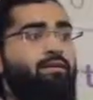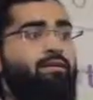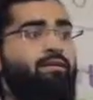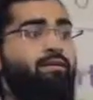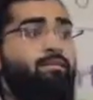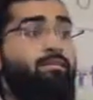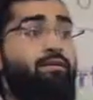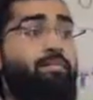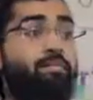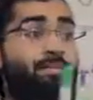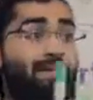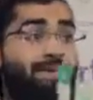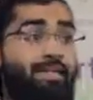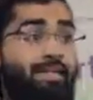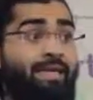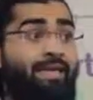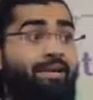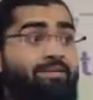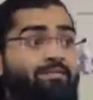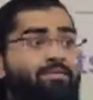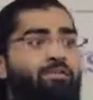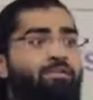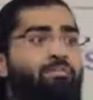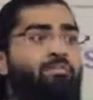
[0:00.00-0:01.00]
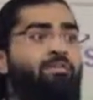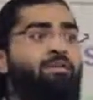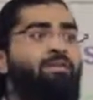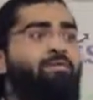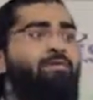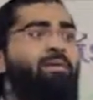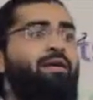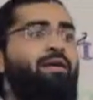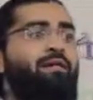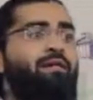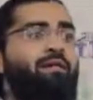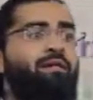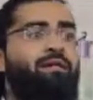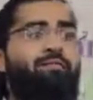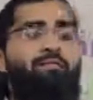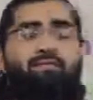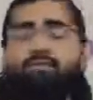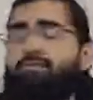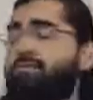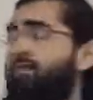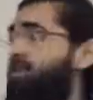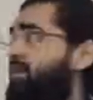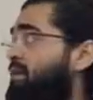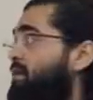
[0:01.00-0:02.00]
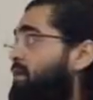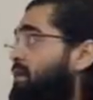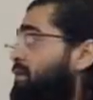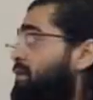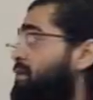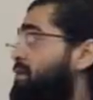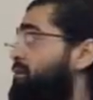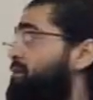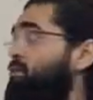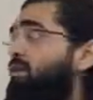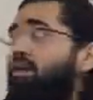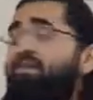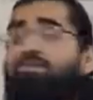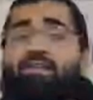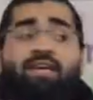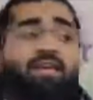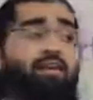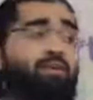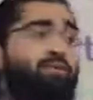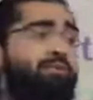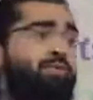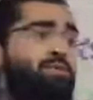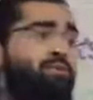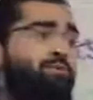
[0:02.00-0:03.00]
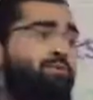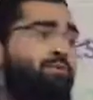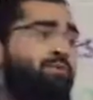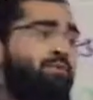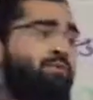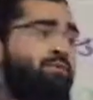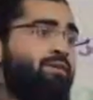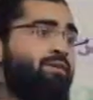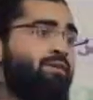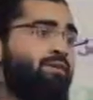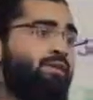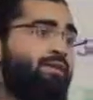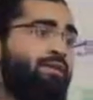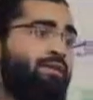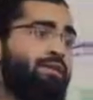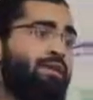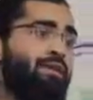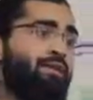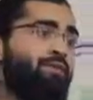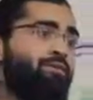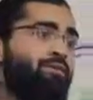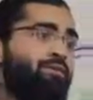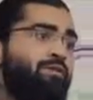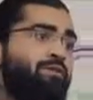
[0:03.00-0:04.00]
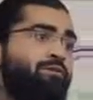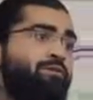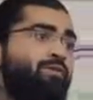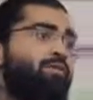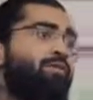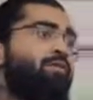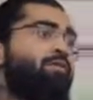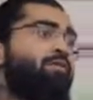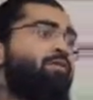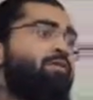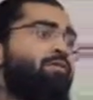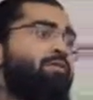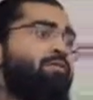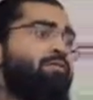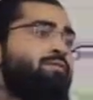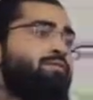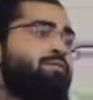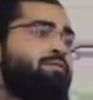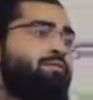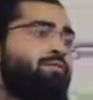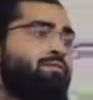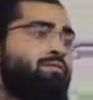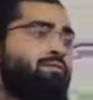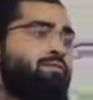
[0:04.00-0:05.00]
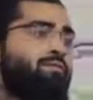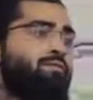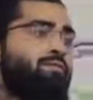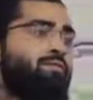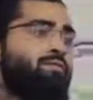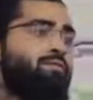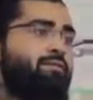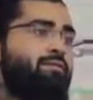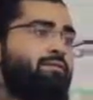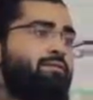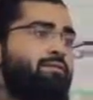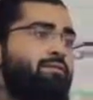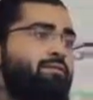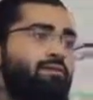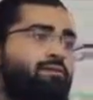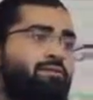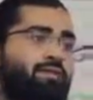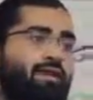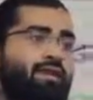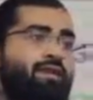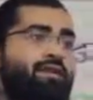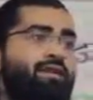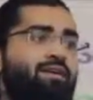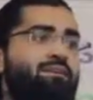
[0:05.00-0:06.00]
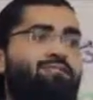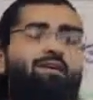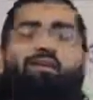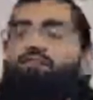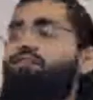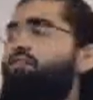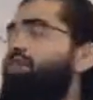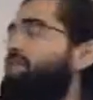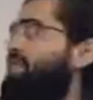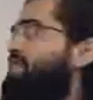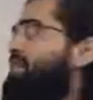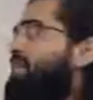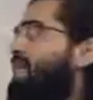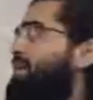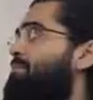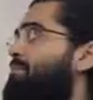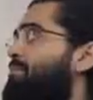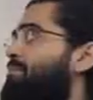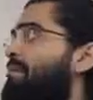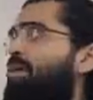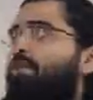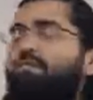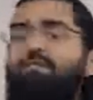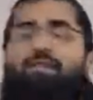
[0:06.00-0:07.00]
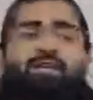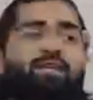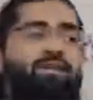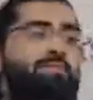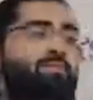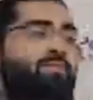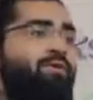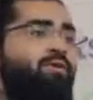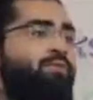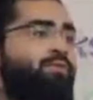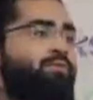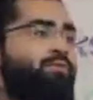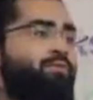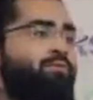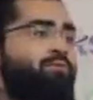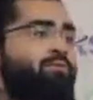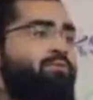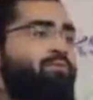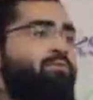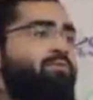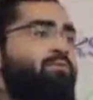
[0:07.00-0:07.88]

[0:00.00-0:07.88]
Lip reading: from a material perspective, you have ink on the board and ink on the board. Right? And roughly the same amount of ink in both.